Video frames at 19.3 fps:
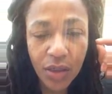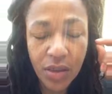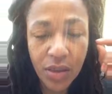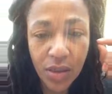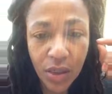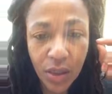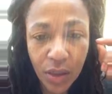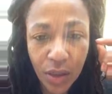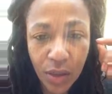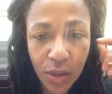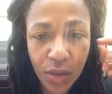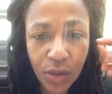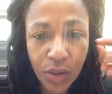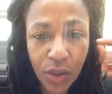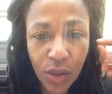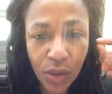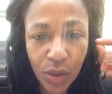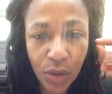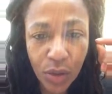send
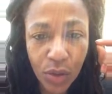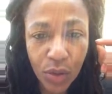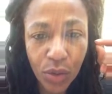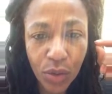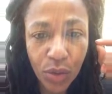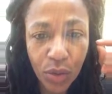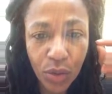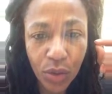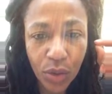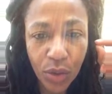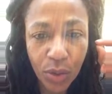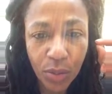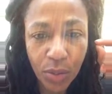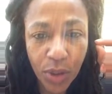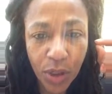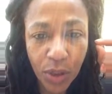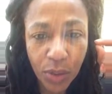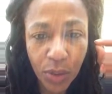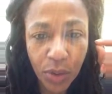to you the
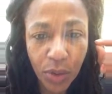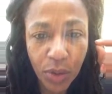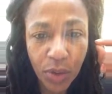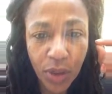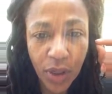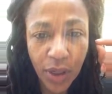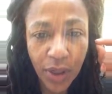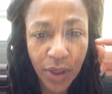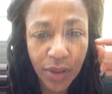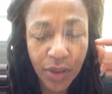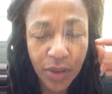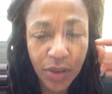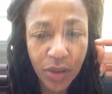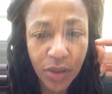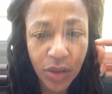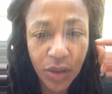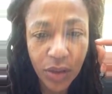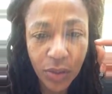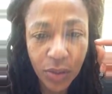people that
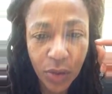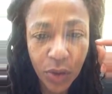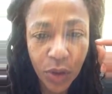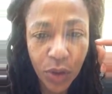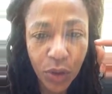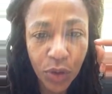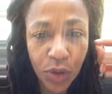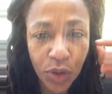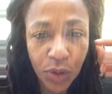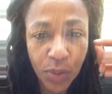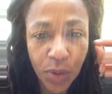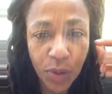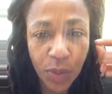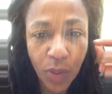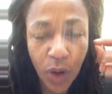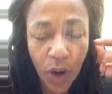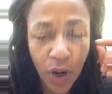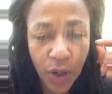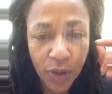should you should be
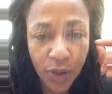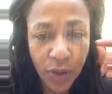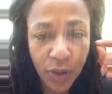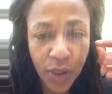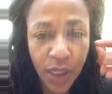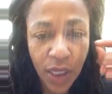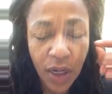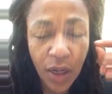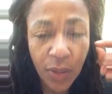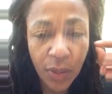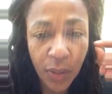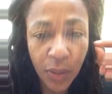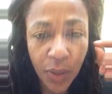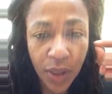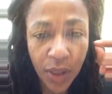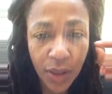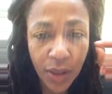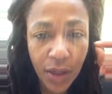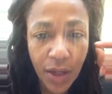partnering up
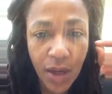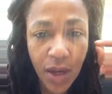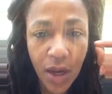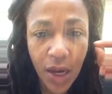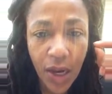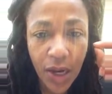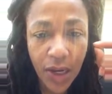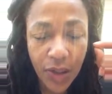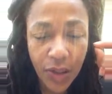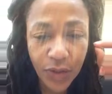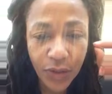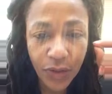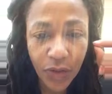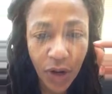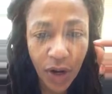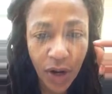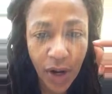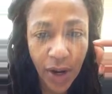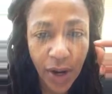with as
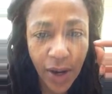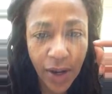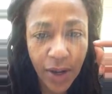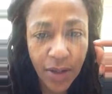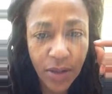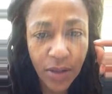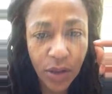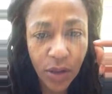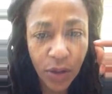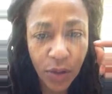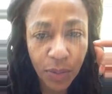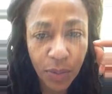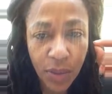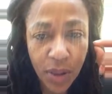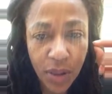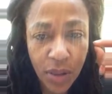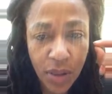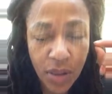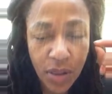far as your
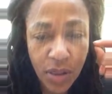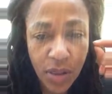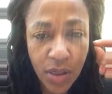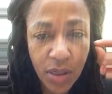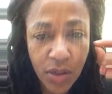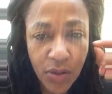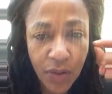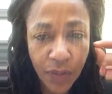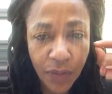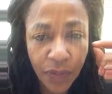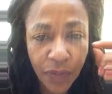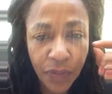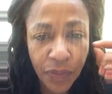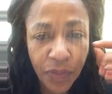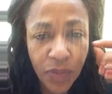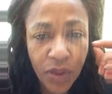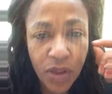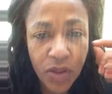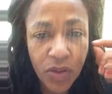business.
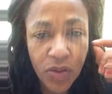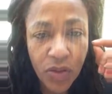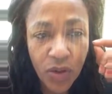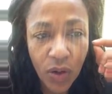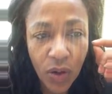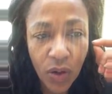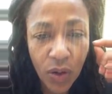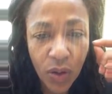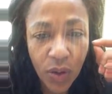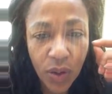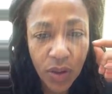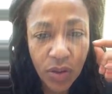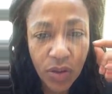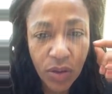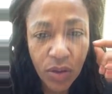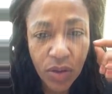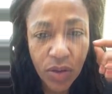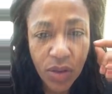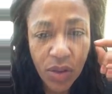So it's
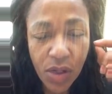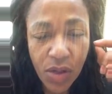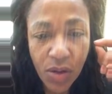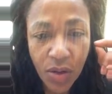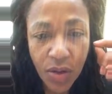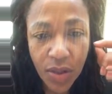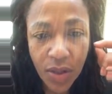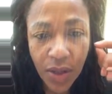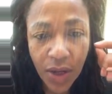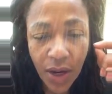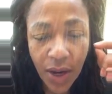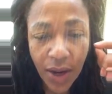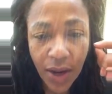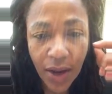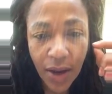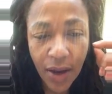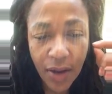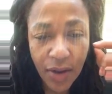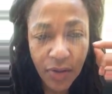no secret that I
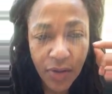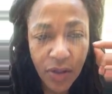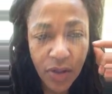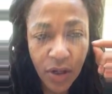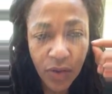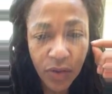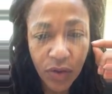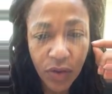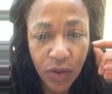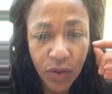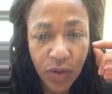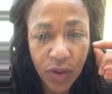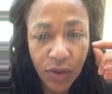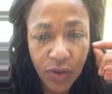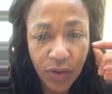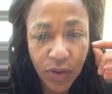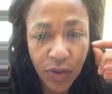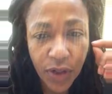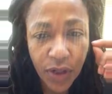have several
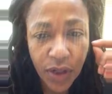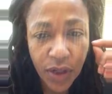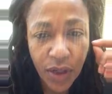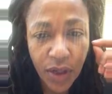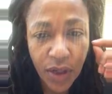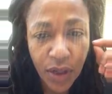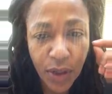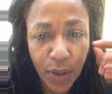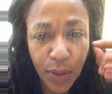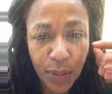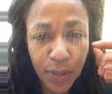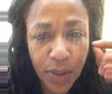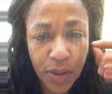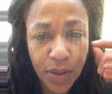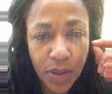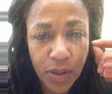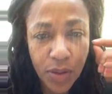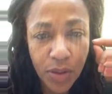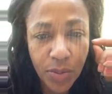different uh,
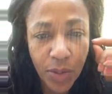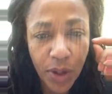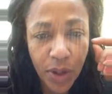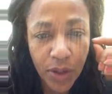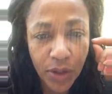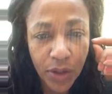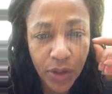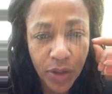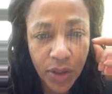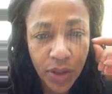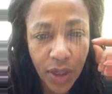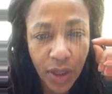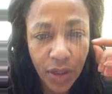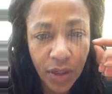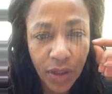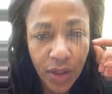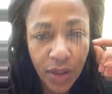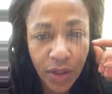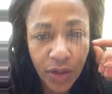business partners that
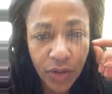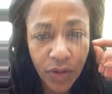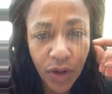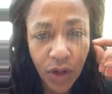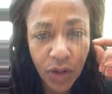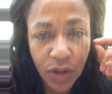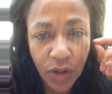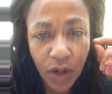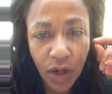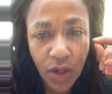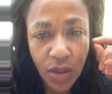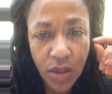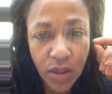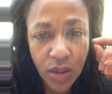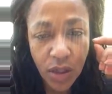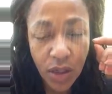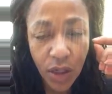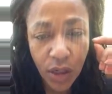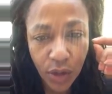live all across
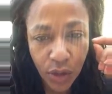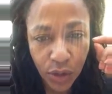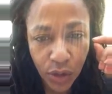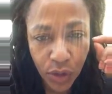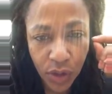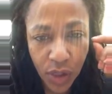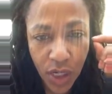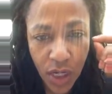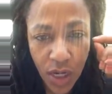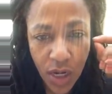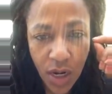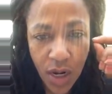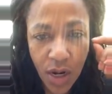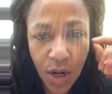the country,